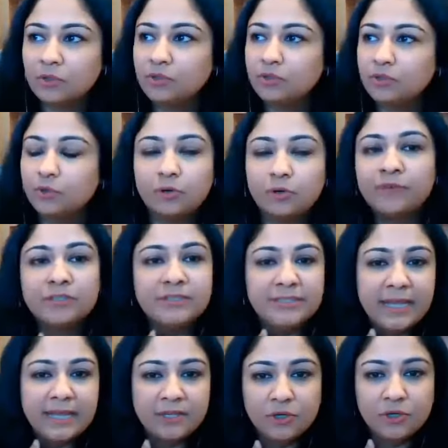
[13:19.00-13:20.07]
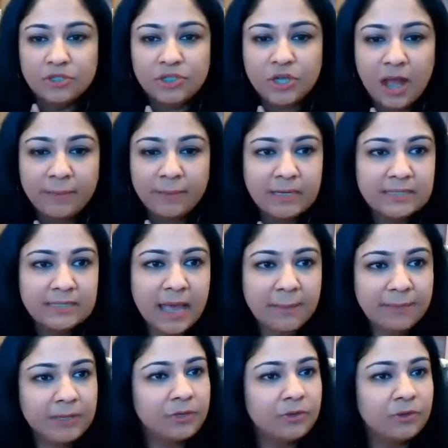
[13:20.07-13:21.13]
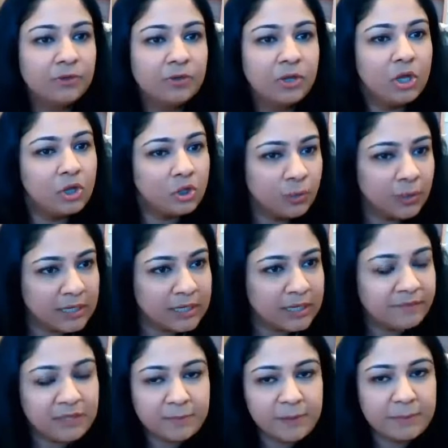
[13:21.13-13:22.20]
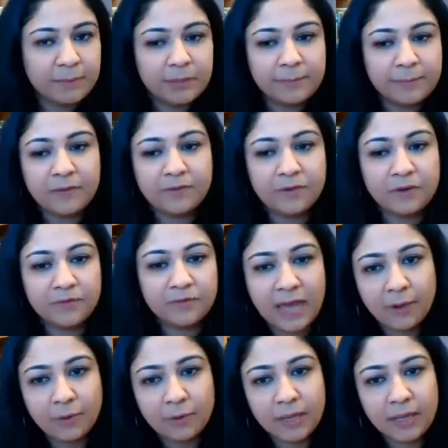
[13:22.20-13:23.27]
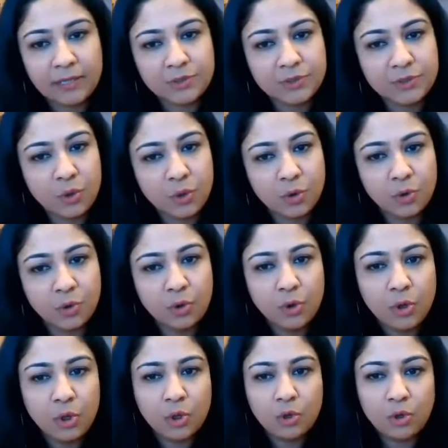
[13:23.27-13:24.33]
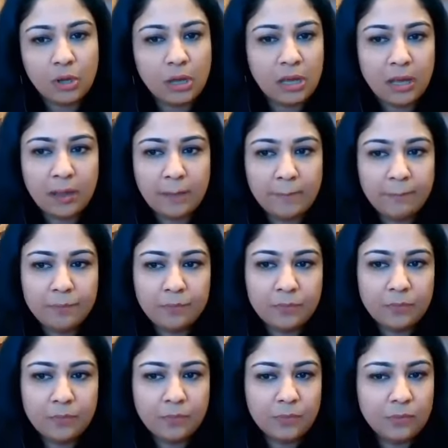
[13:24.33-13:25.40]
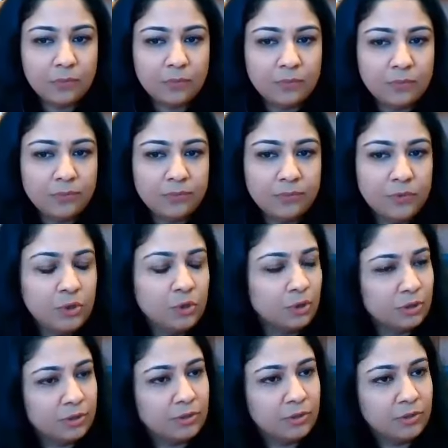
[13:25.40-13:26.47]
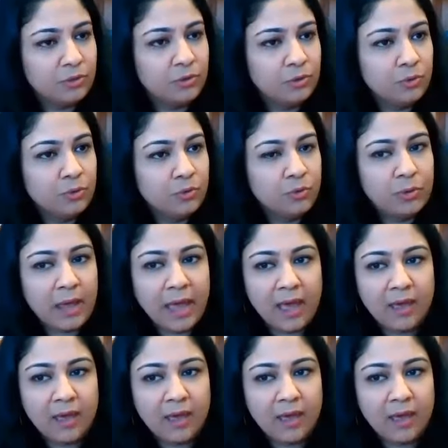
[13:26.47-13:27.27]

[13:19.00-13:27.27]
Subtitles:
your first day at your job and it's happening, you want to give other people the benefit of doubt. And so um, you